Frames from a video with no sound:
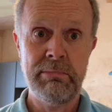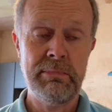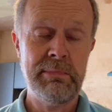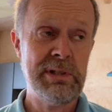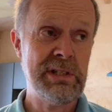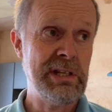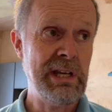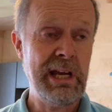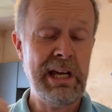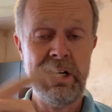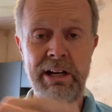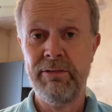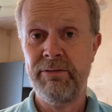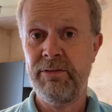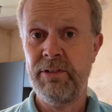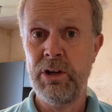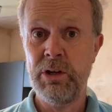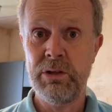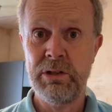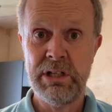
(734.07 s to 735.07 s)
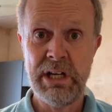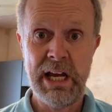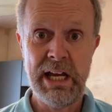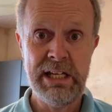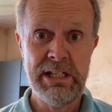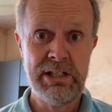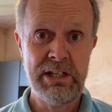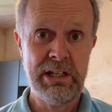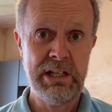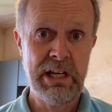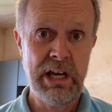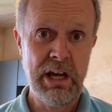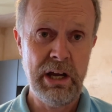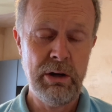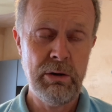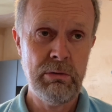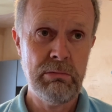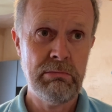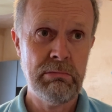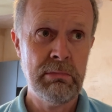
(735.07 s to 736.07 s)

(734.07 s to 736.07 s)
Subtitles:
saying a few days ago